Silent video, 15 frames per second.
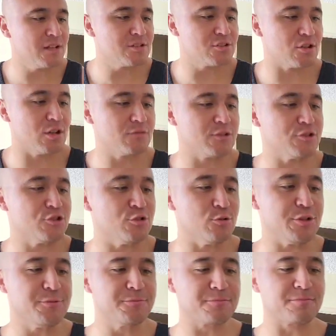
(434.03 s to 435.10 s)
soft and
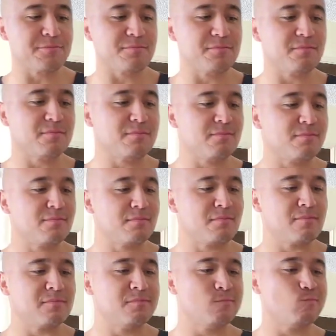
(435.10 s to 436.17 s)
chewy.
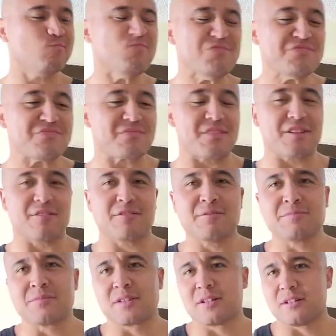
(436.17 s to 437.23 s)
You
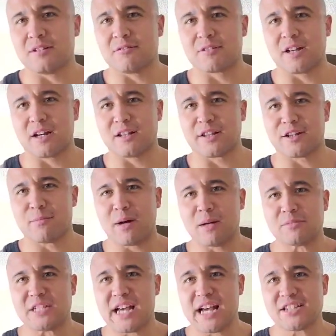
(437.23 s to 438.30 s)
know, kind of like your
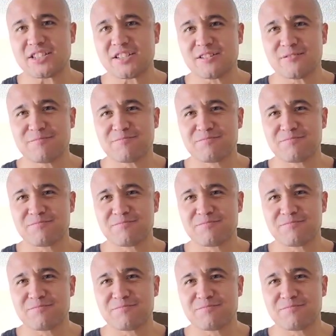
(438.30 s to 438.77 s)
mom's ass.